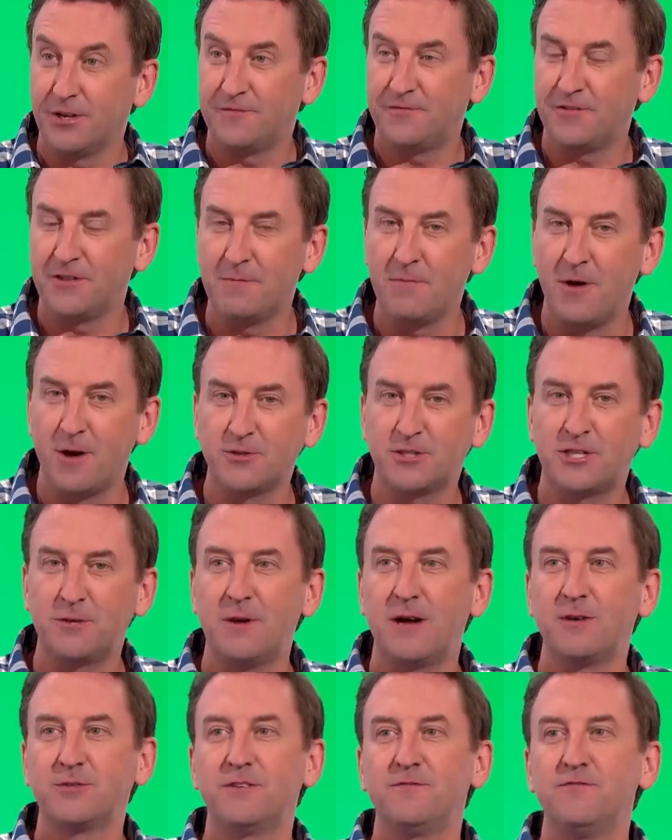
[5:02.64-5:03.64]
for the most
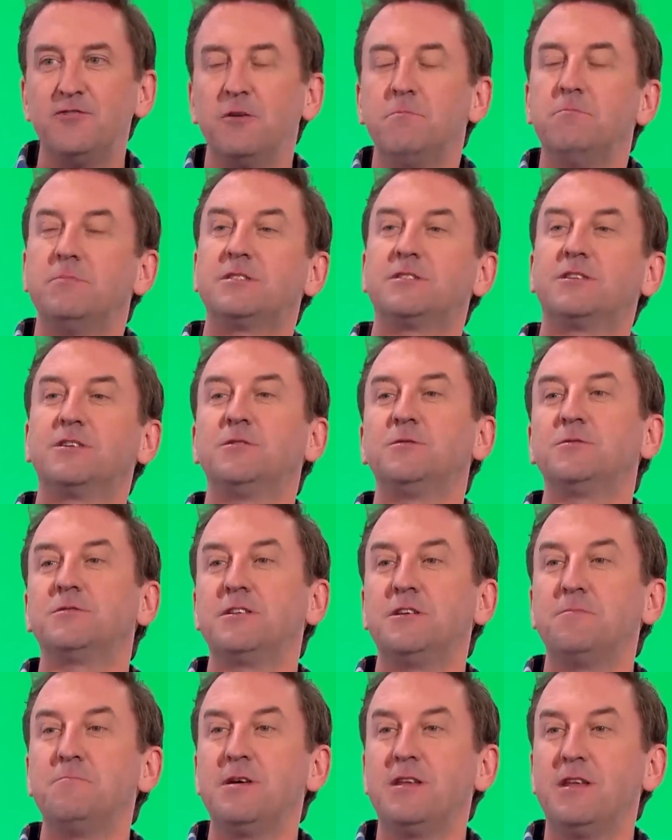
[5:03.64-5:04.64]
amount of number twos
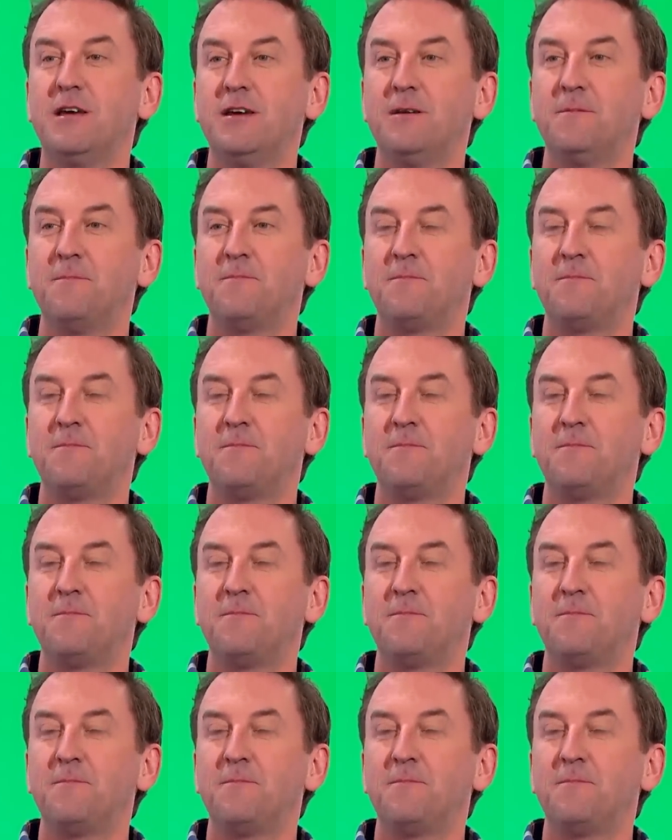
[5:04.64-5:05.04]
in a minute.